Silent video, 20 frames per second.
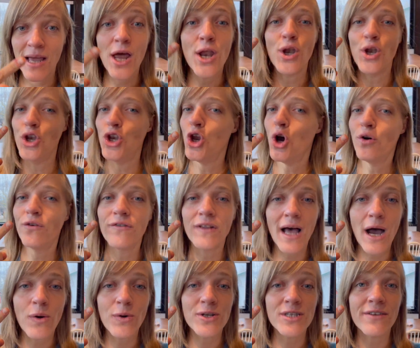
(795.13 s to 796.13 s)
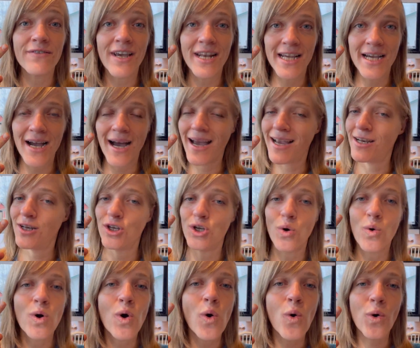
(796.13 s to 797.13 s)
No flours of any kind. No
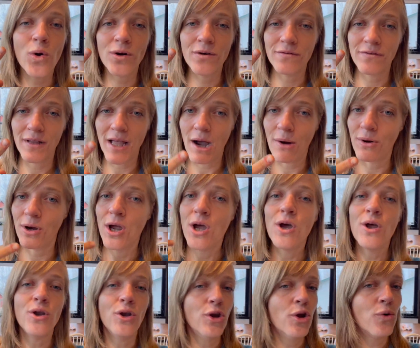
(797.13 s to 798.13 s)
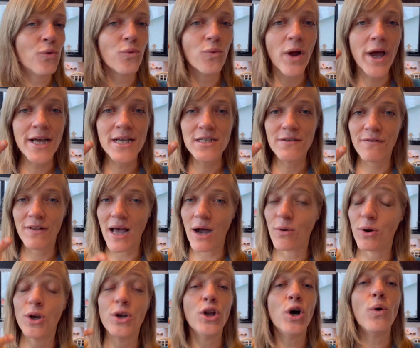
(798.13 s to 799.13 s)
corn flour, no rice
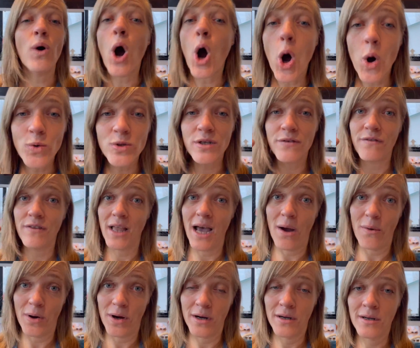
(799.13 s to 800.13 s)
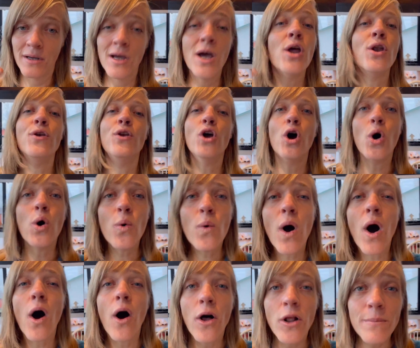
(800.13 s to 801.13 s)
flour, no oat flour, no
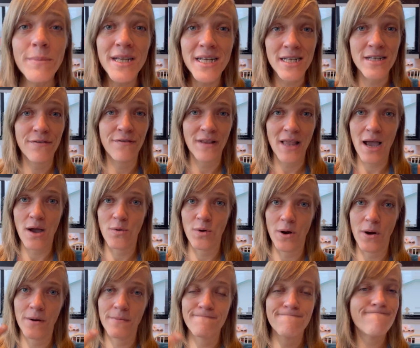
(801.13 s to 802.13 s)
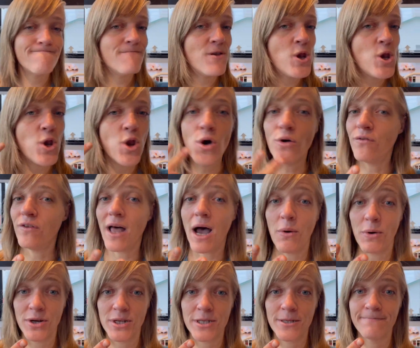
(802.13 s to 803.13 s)
almond flour, no
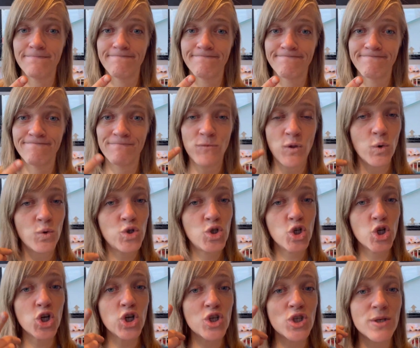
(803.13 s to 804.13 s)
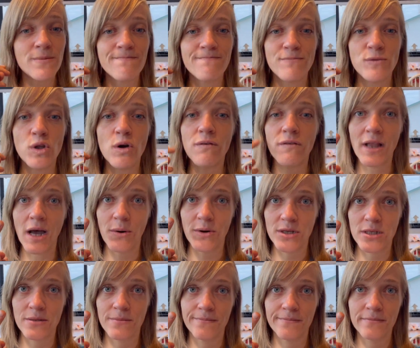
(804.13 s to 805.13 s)
flours, no sugars, no
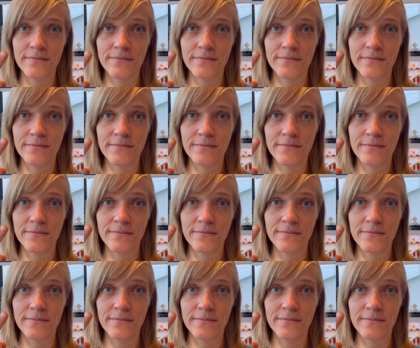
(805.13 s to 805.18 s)
flours.